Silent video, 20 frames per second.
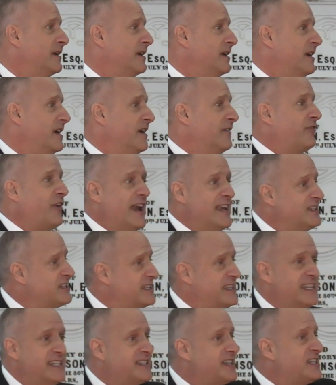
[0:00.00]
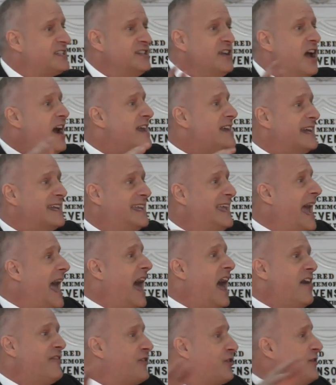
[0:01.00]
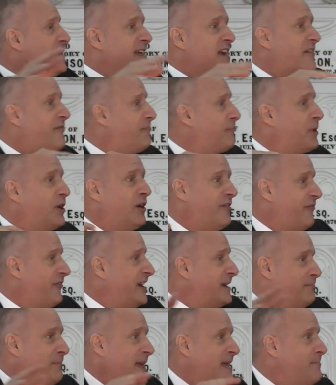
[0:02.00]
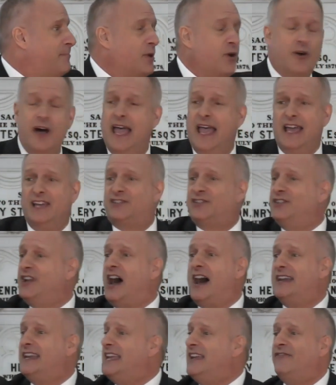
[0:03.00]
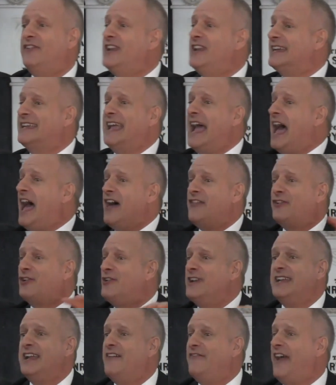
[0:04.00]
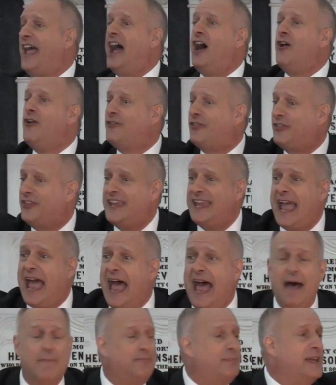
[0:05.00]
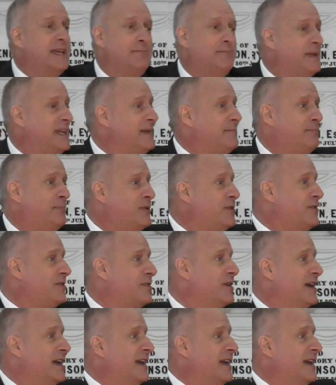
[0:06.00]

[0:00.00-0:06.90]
Friends, this is not a gathering of perfect people. It's not even a gathering of healthy, happy people.